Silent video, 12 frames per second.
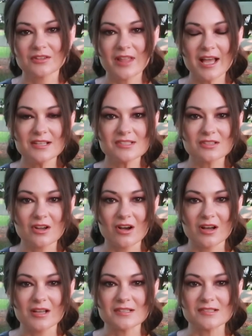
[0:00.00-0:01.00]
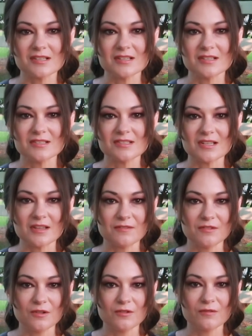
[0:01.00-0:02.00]
The last cause is
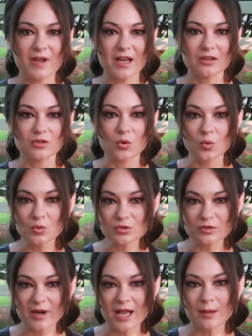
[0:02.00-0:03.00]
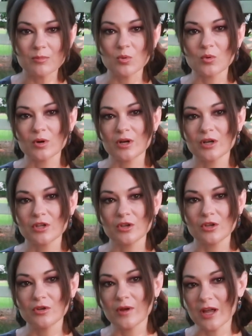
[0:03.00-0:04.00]
if you've had an old trap or
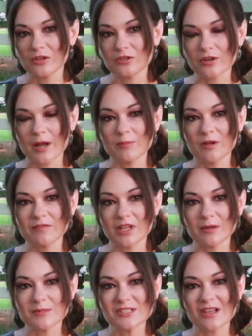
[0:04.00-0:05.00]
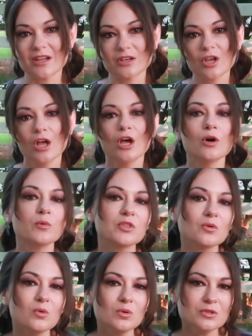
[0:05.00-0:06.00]
you got your trap off Amazon.
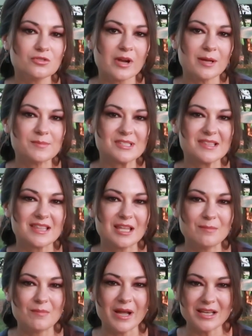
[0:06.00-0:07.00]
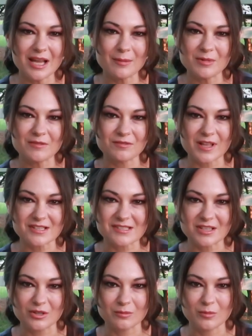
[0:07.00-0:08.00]
With old traps, they might not be
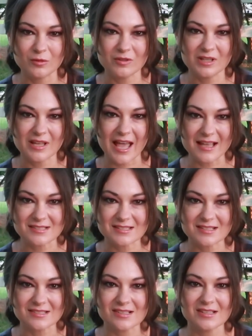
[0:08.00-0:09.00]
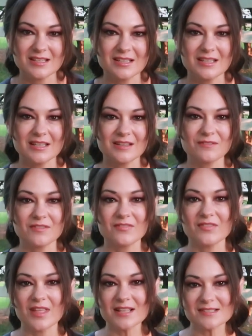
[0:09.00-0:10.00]
flexing or moving as easily. If
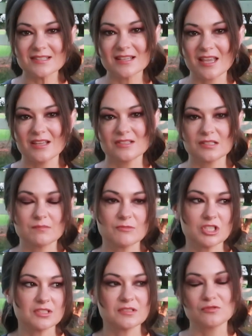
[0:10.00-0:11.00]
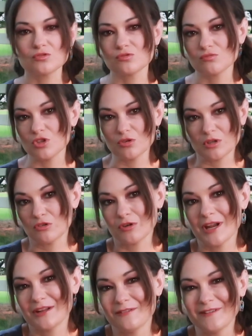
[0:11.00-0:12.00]
that's the case, you can
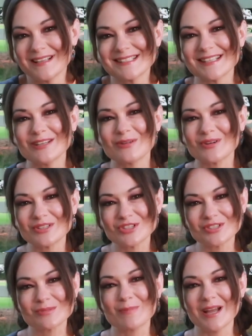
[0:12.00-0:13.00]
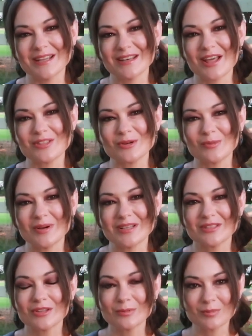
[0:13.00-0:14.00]
try to fix it or just buy another
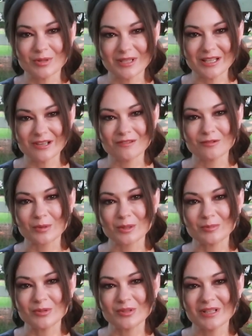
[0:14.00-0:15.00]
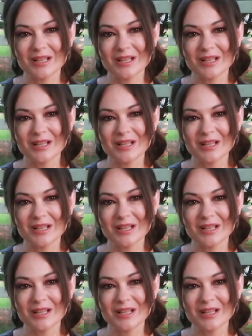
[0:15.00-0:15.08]
one. They're pretty affordable.